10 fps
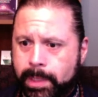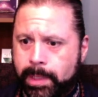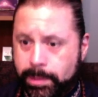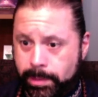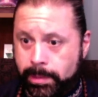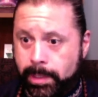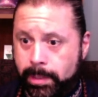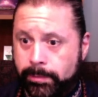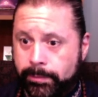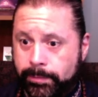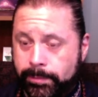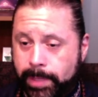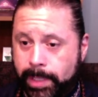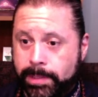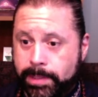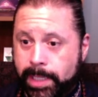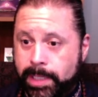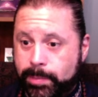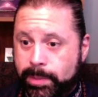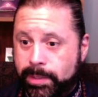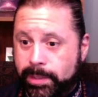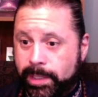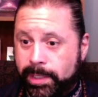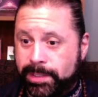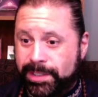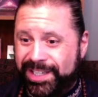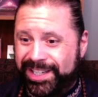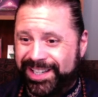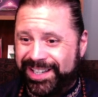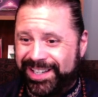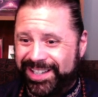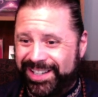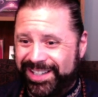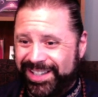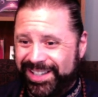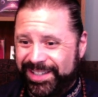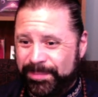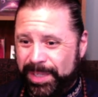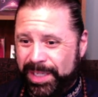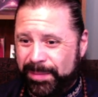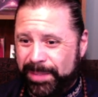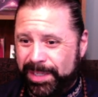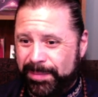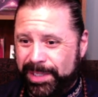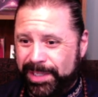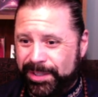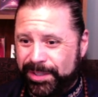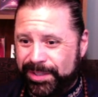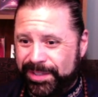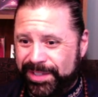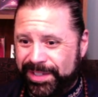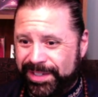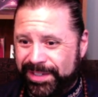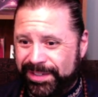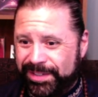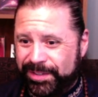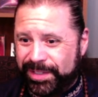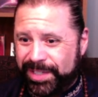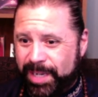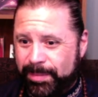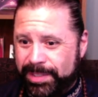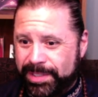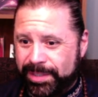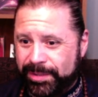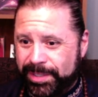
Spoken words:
I see a lot of, as has been the case, many, many, many good comments that are